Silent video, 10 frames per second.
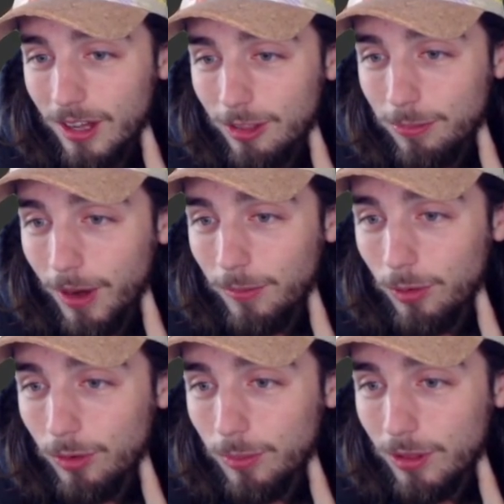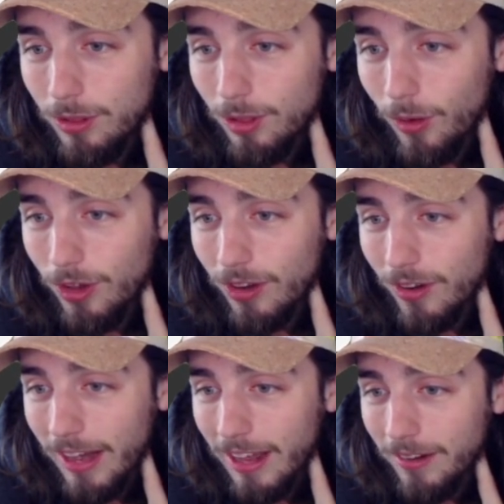A spread move would be so good
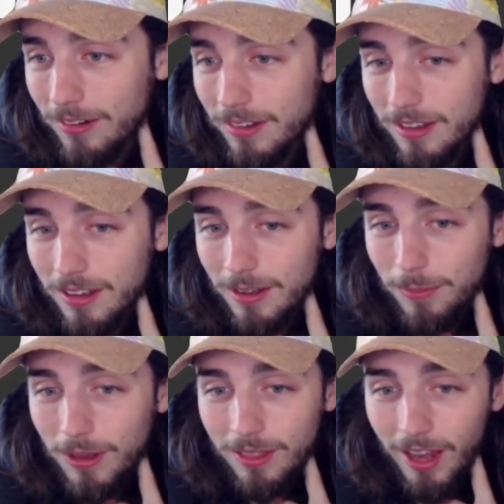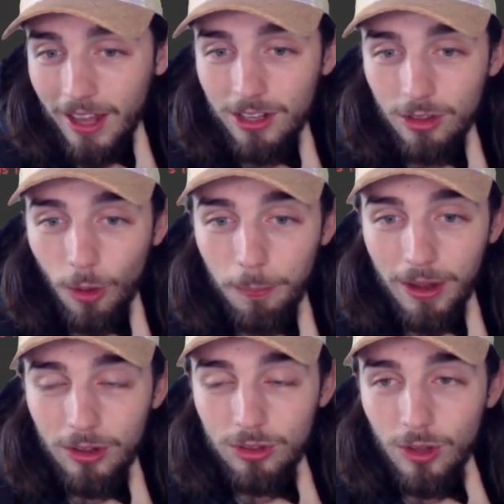right now. Because then I could just go
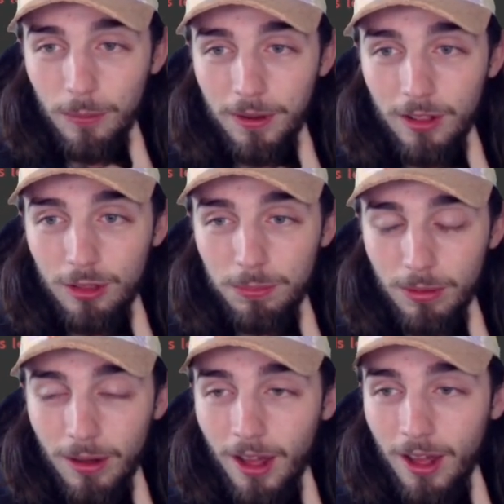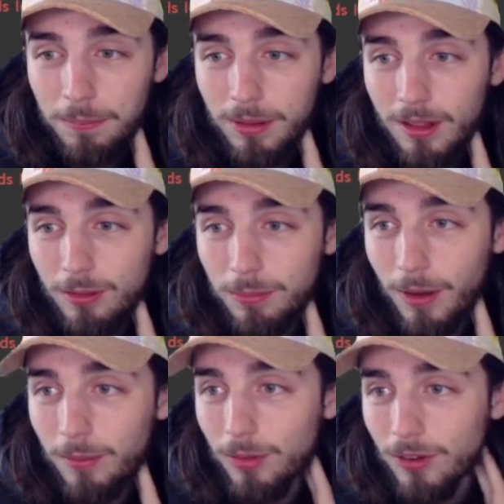Barraskewda plus
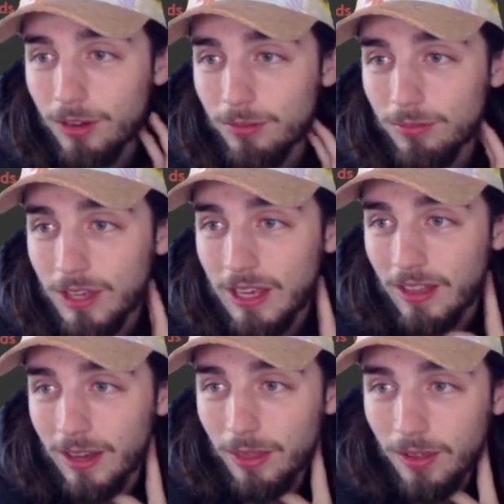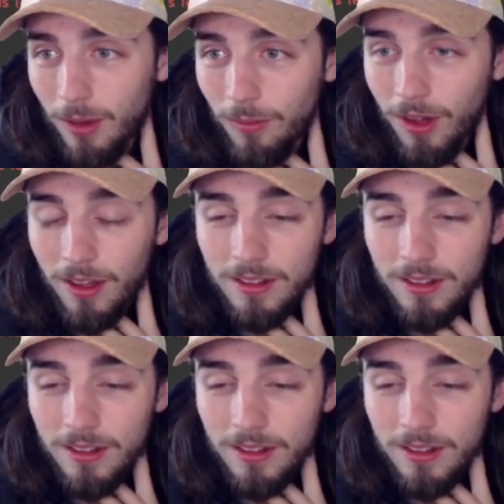spread move and just kill anything I want.